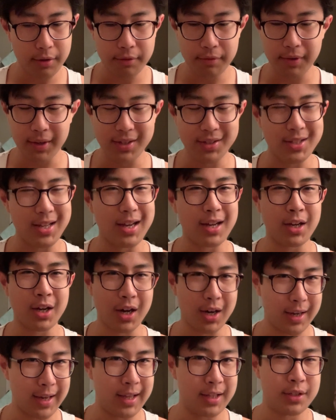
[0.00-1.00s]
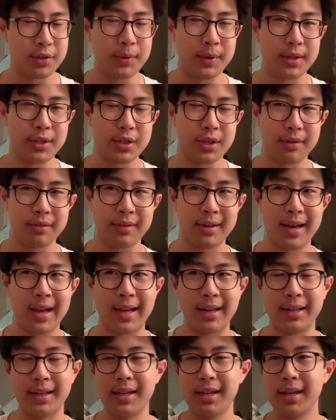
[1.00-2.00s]
things that cut into each other
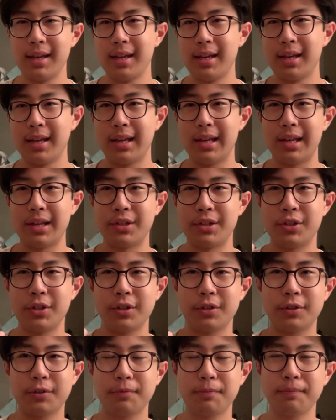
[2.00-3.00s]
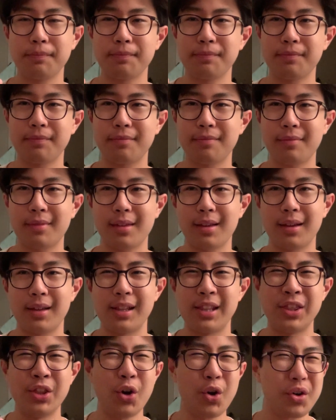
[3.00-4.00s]
and it's just
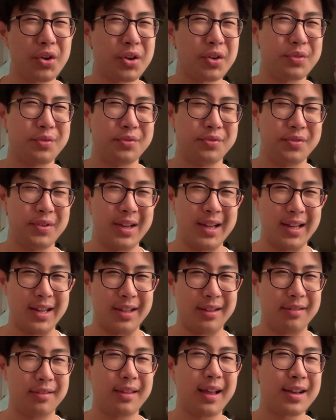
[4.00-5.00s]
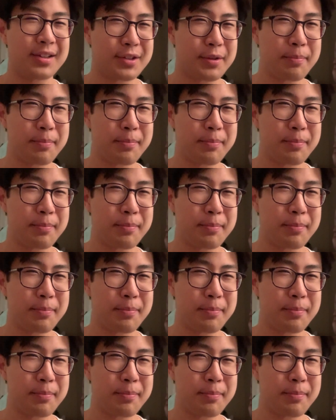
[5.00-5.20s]
not convenient. That's the